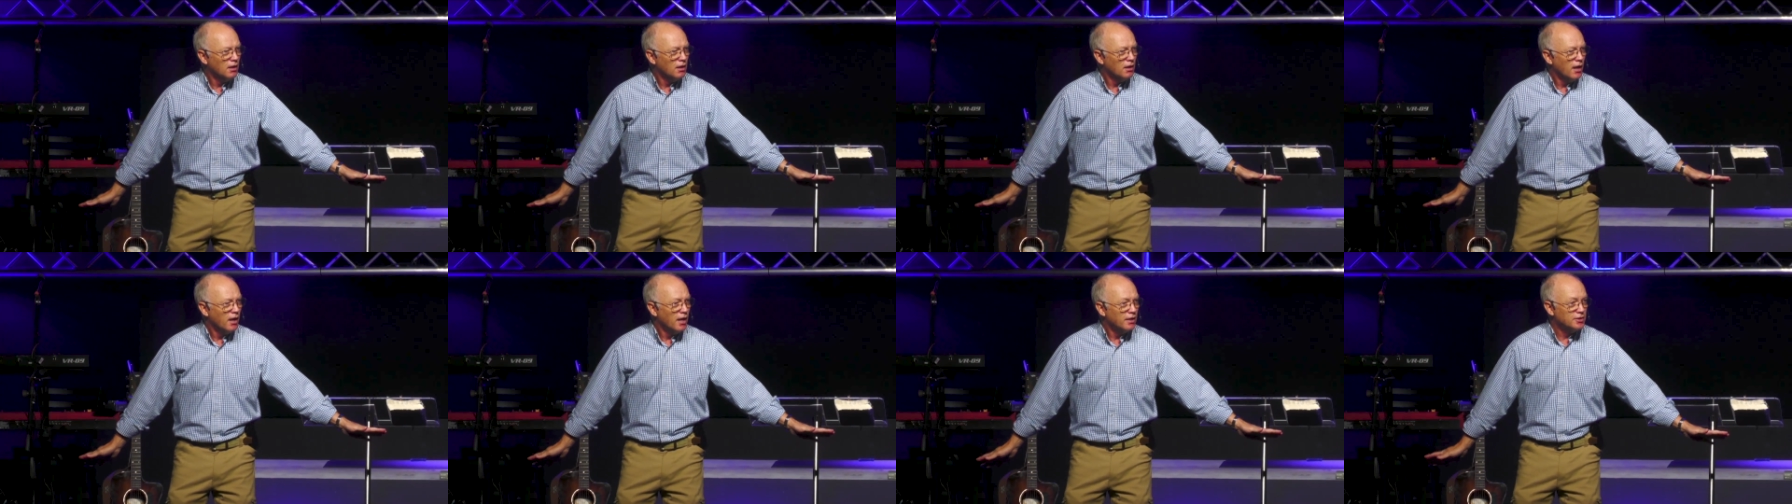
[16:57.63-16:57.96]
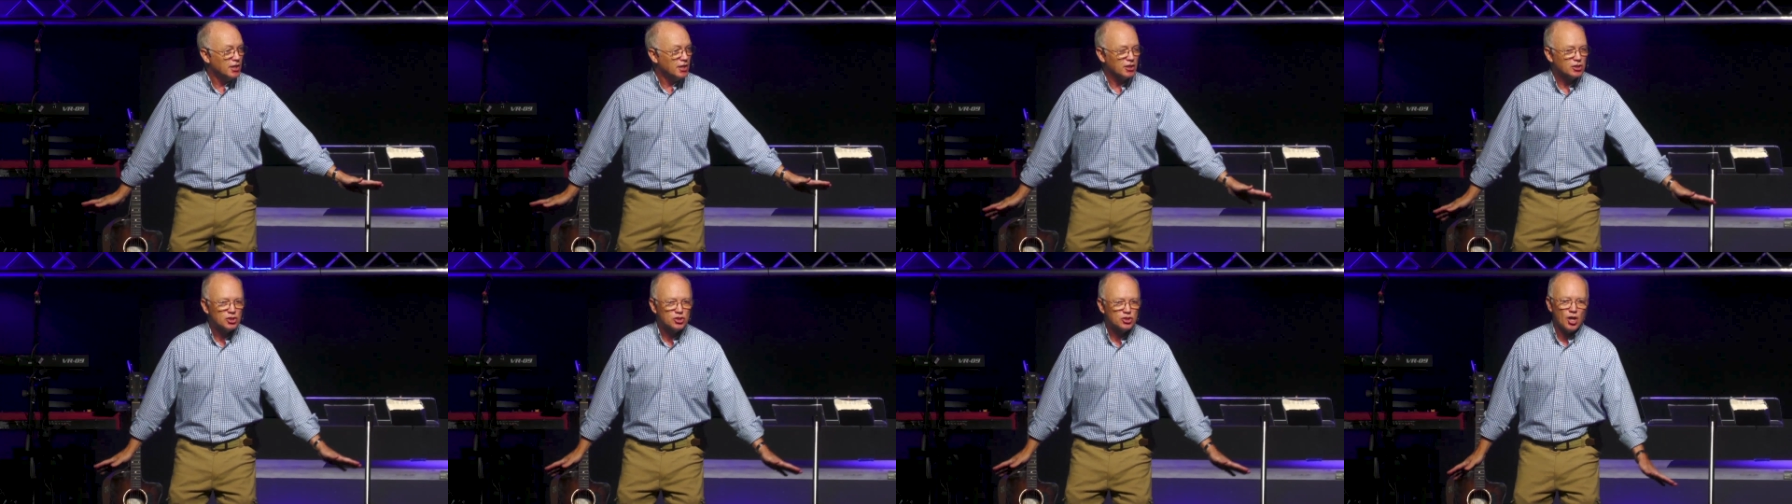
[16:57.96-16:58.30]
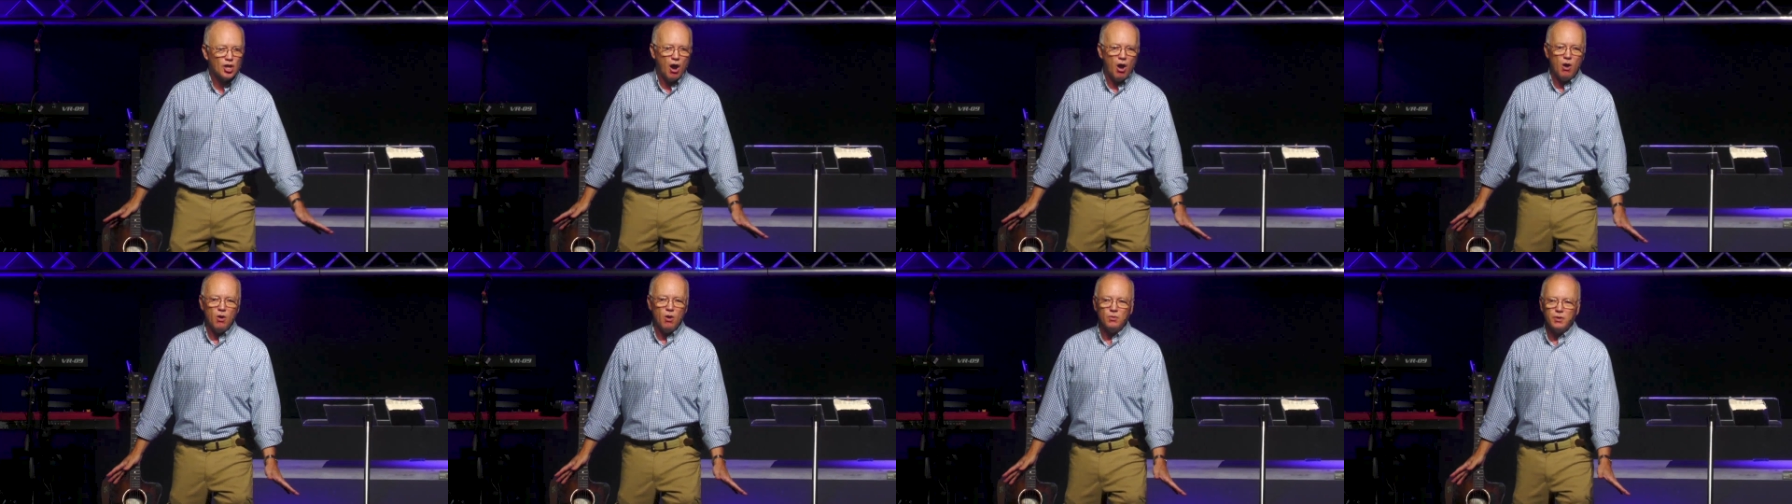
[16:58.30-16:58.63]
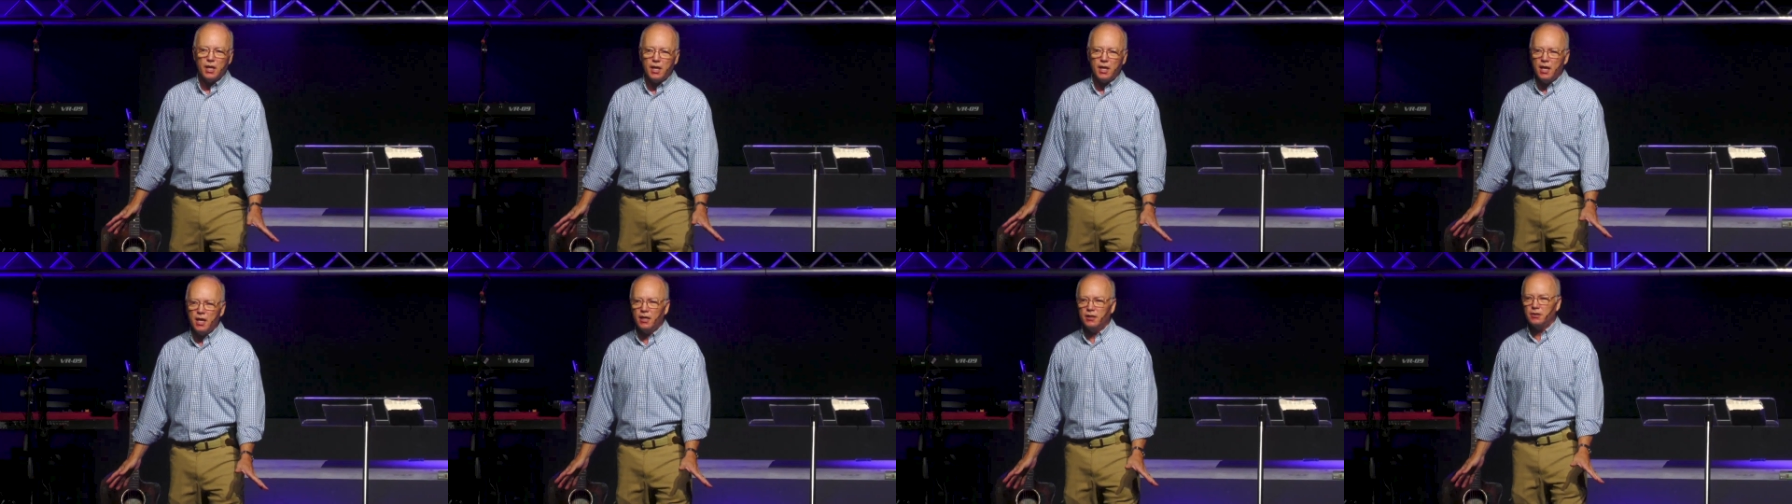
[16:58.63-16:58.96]
The song
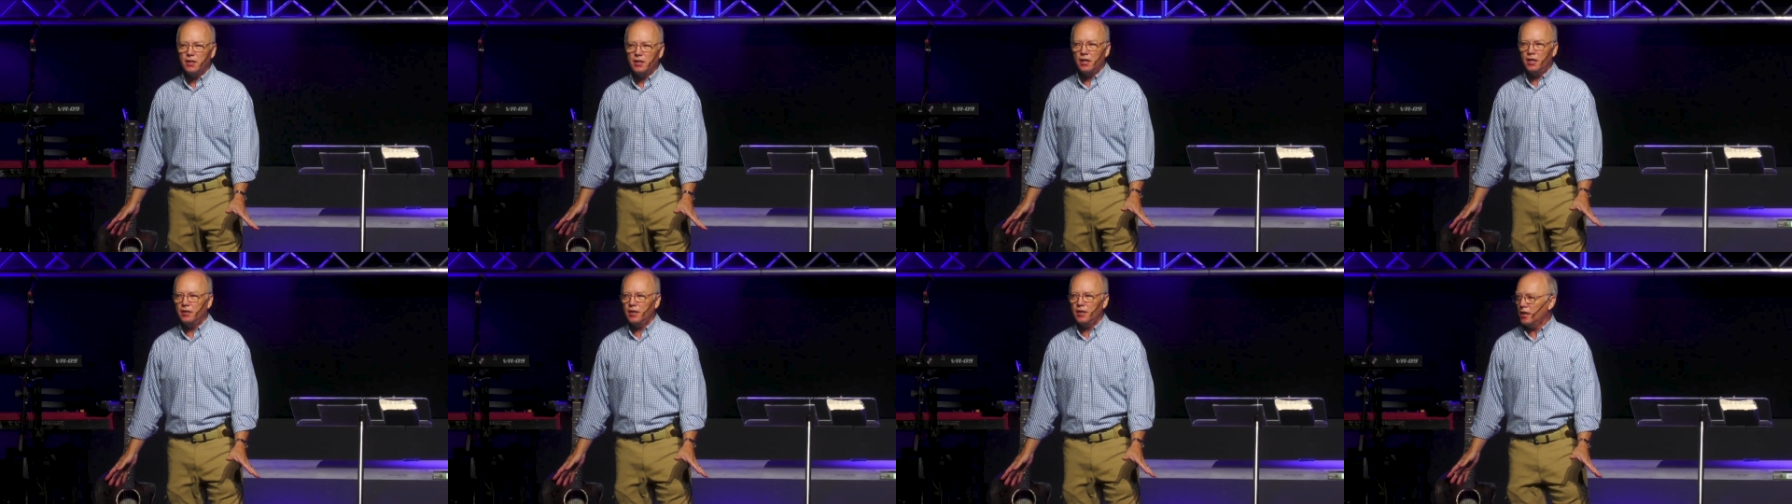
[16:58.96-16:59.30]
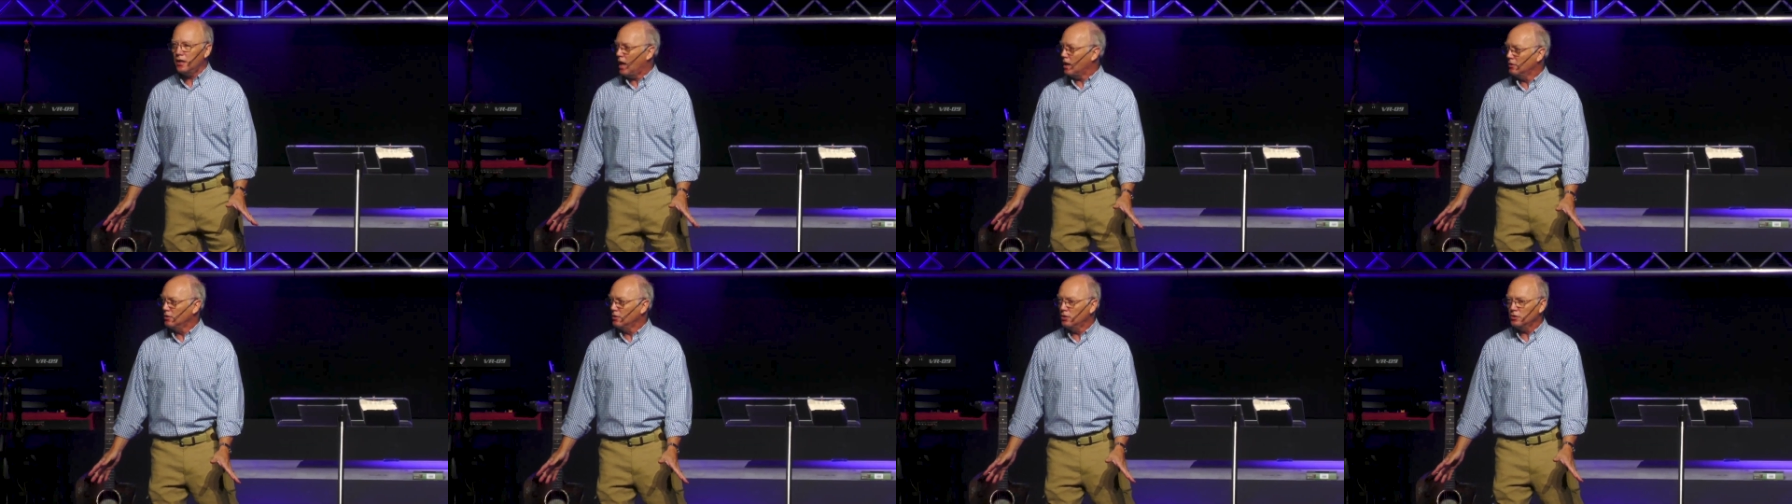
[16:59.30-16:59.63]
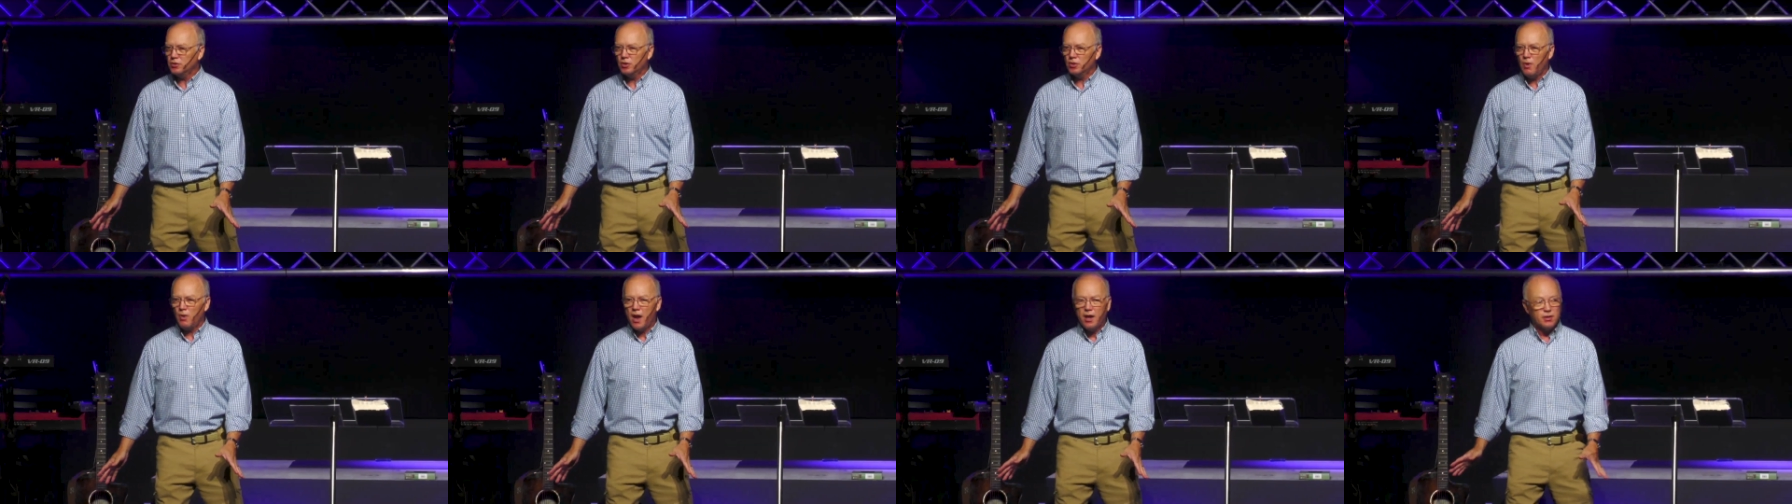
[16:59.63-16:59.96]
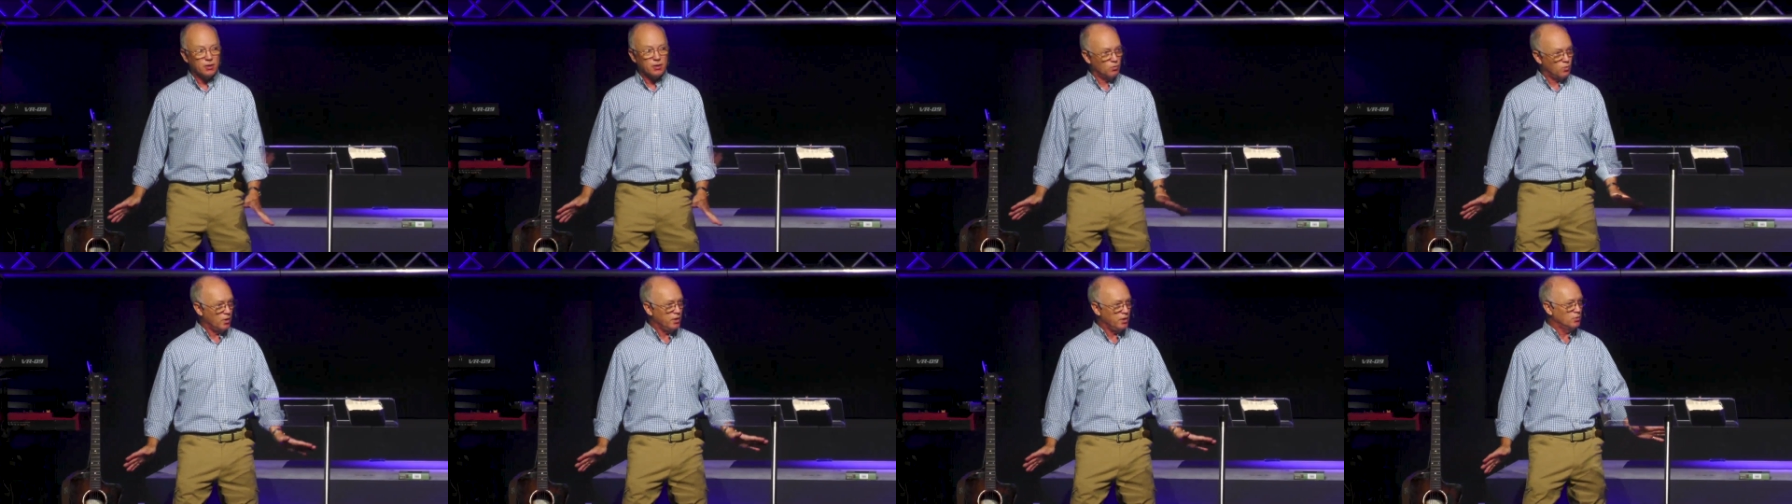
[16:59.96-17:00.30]
ended, and I looked around, and
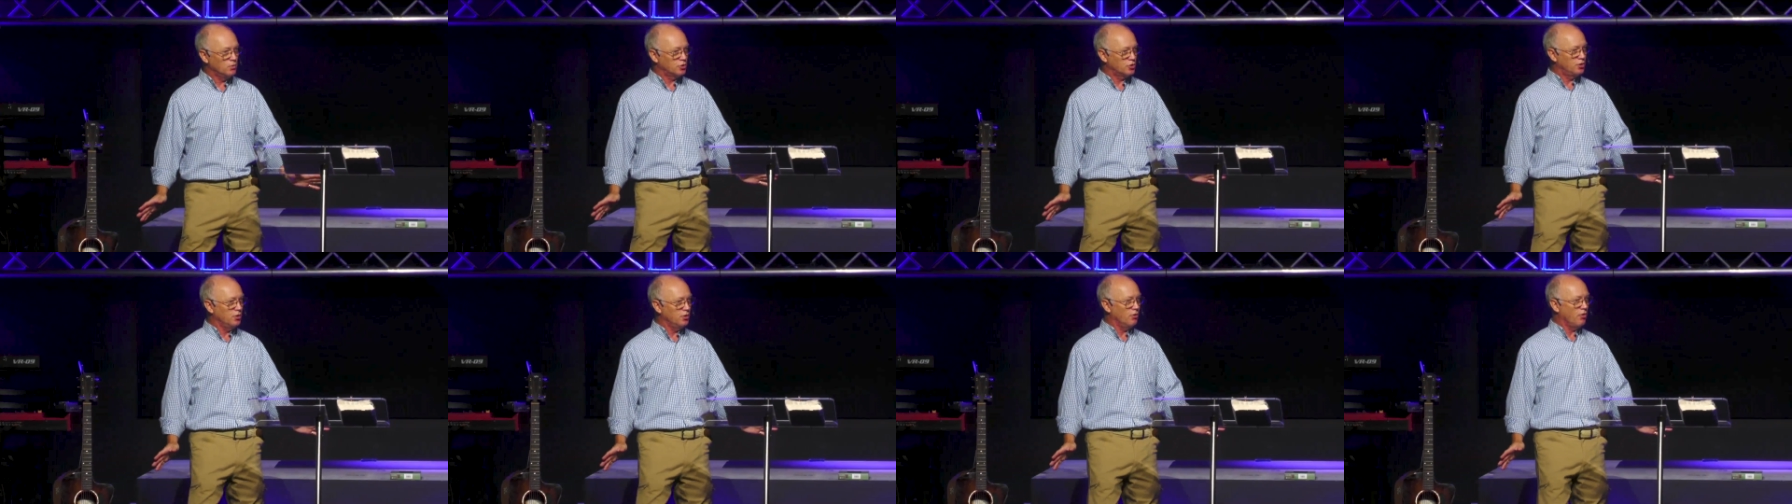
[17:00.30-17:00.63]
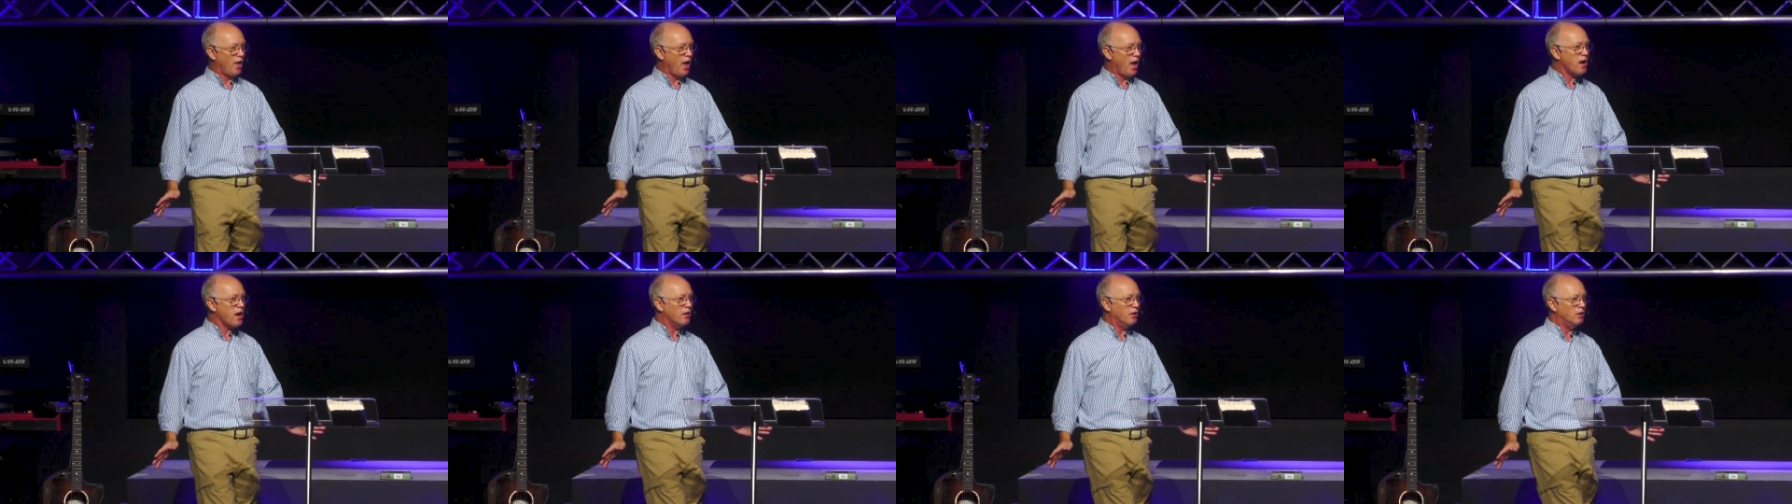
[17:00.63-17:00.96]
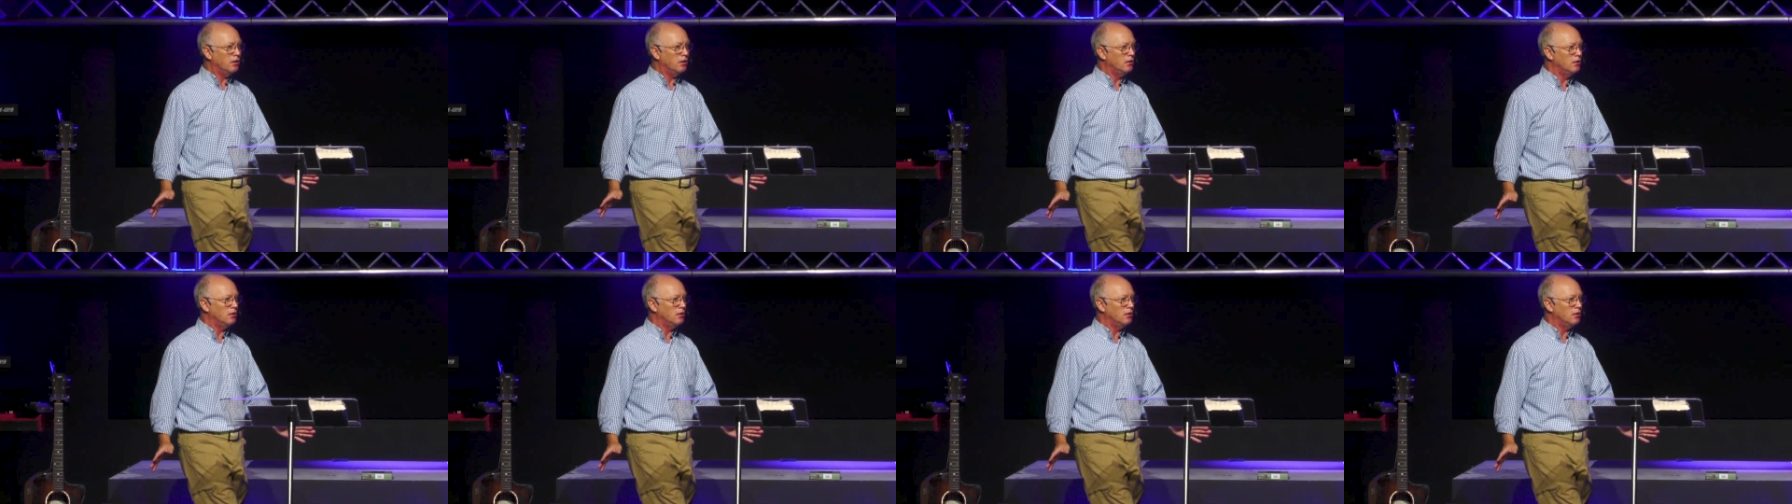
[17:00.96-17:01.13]
we were still there.